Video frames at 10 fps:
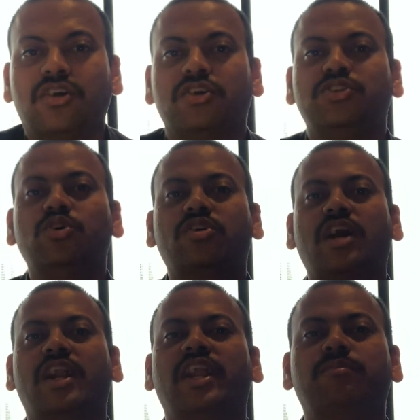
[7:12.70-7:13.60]
your
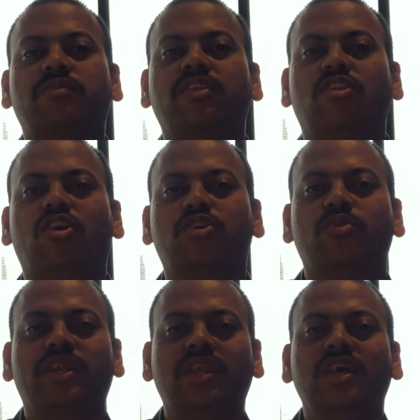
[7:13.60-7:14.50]
card number will not
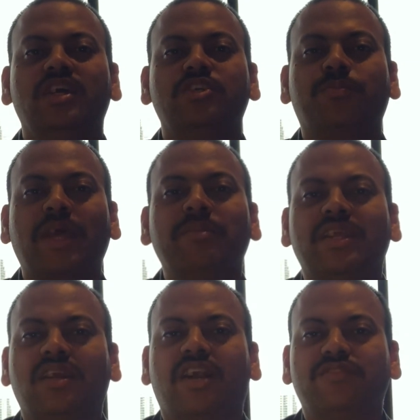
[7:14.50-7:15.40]
go, and your
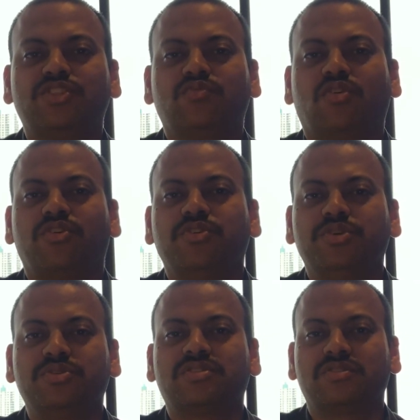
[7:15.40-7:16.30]
primary card which you want to
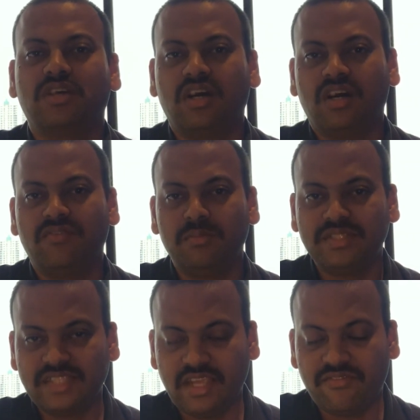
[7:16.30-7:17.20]
use will
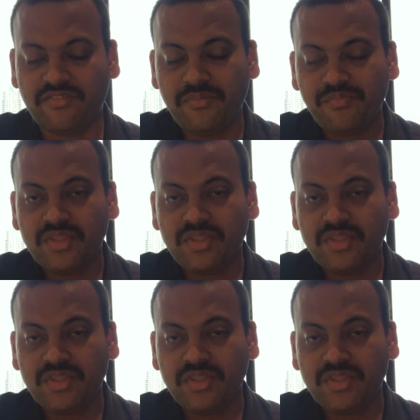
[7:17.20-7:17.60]
be safe.